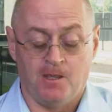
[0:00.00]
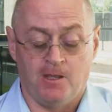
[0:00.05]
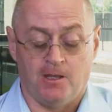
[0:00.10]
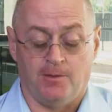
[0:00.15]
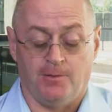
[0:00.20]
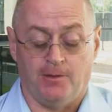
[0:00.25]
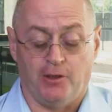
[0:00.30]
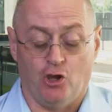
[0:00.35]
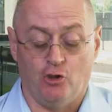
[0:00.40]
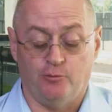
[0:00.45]

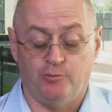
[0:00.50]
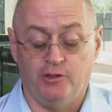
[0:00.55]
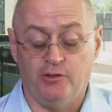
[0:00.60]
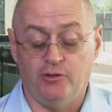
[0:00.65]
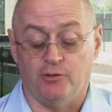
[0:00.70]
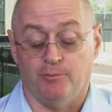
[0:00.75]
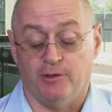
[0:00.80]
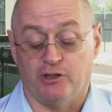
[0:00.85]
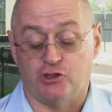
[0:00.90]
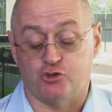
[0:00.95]
In the opener,
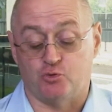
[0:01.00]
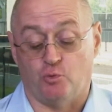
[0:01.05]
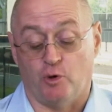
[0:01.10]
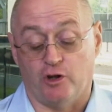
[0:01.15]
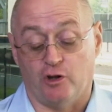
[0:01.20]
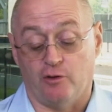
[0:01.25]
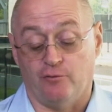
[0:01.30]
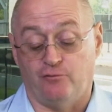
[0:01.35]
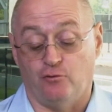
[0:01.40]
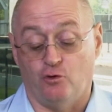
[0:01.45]
the mix
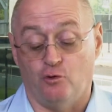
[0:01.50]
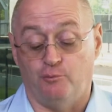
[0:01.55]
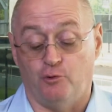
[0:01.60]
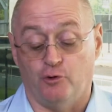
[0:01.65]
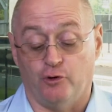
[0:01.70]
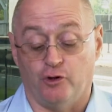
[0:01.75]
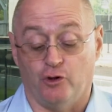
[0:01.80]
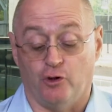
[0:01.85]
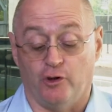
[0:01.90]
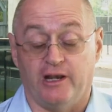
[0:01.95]

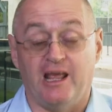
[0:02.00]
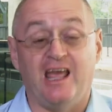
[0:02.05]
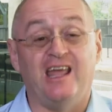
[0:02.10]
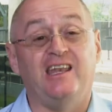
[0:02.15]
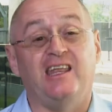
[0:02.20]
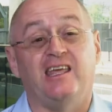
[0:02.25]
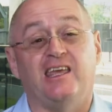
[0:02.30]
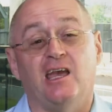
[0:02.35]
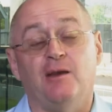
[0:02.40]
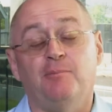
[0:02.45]
104.9
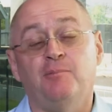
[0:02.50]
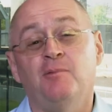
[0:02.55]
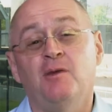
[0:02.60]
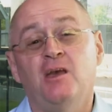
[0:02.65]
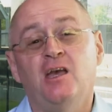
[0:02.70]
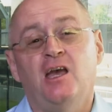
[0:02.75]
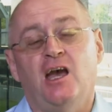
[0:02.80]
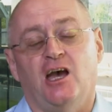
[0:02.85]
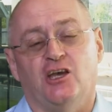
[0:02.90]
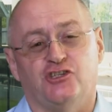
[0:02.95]
handicap,
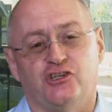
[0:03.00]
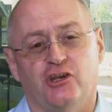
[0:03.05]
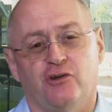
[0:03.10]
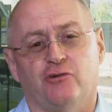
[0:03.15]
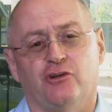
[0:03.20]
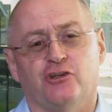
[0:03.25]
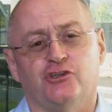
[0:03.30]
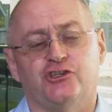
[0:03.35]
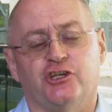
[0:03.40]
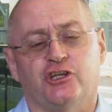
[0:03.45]
a
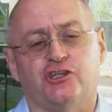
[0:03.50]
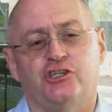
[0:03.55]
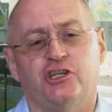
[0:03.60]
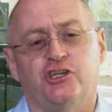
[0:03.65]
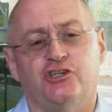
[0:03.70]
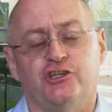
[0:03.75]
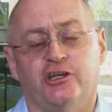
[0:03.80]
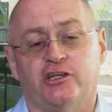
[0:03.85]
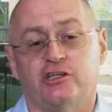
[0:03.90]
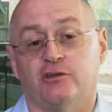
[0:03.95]
0 to
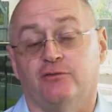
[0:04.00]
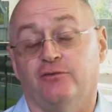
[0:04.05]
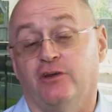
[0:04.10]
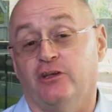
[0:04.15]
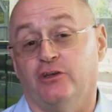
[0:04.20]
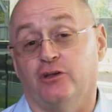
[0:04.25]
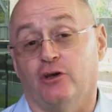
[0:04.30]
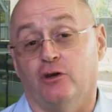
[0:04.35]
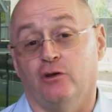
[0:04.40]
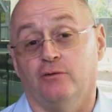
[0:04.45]
66
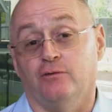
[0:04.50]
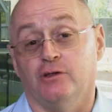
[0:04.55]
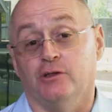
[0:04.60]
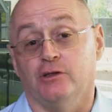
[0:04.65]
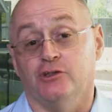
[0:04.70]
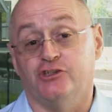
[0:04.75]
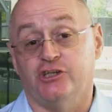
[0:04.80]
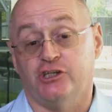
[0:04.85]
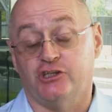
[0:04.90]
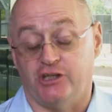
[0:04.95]
event over
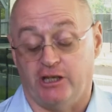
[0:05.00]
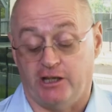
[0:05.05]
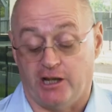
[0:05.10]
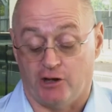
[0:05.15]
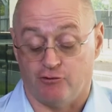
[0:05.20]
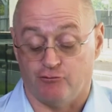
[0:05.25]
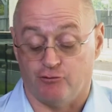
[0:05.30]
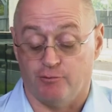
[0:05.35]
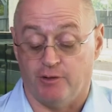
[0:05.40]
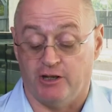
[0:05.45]

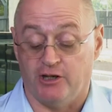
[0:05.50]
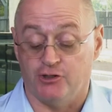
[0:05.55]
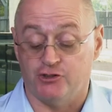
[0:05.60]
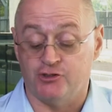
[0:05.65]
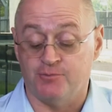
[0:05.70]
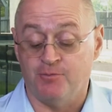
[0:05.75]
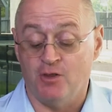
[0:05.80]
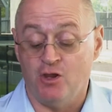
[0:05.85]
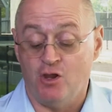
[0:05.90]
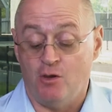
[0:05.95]
1600 metres.